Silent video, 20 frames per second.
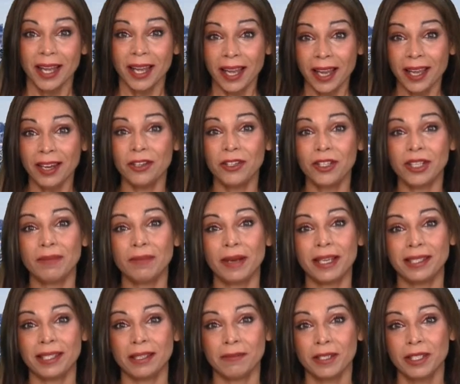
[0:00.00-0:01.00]
Energy and
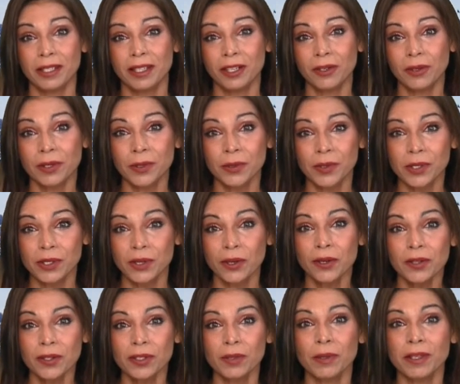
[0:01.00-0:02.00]
basic materials
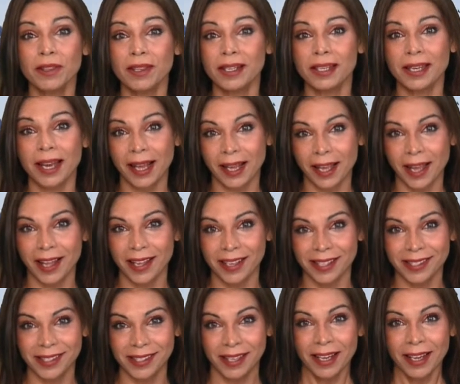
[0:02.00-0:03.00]
stocks were the
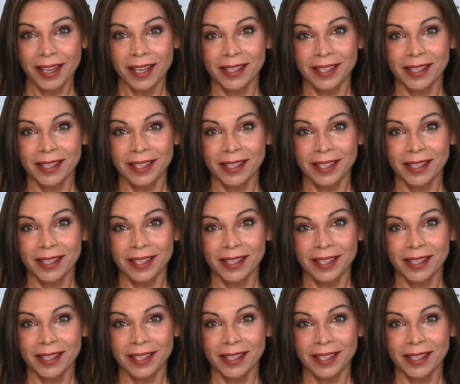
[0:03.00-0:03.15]
laggards.